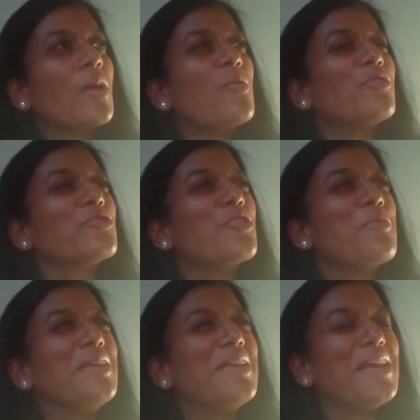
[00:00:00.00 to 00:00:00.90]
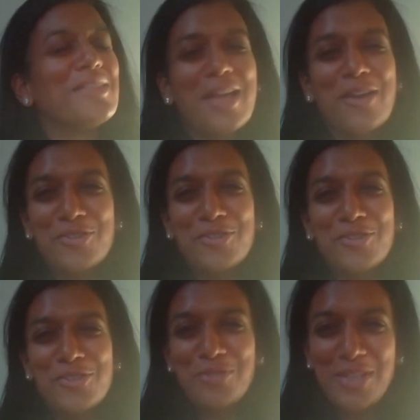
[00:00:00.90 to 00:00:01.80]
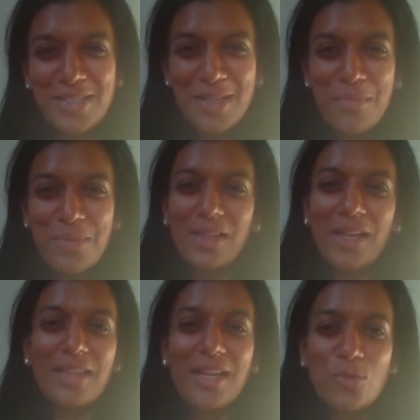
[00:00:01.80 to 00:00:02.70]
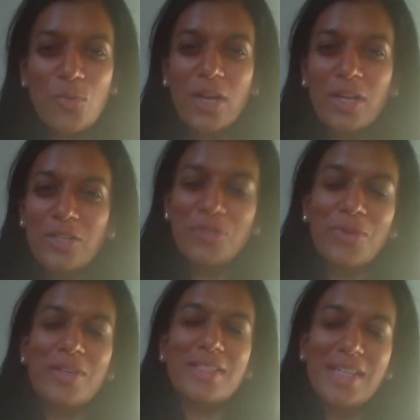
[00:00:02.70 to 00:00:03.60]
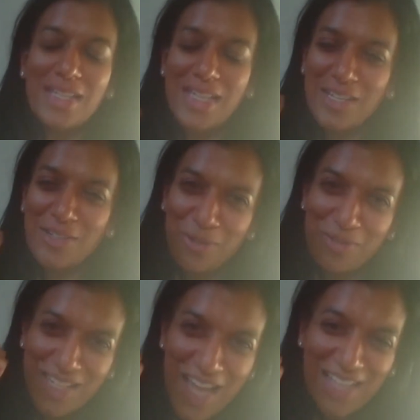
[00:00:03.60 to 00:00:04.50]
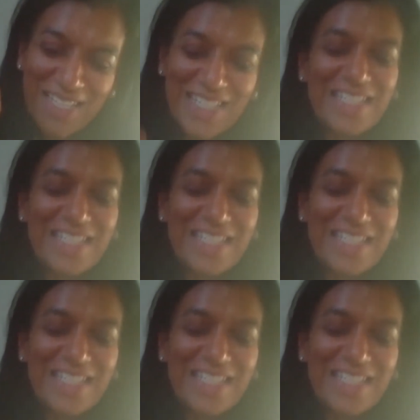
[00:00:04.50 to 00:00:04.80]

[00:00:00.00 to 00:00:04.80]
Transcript: when there's so many naysayers, you need somebody like that to walk in your door to say, and you go, yes.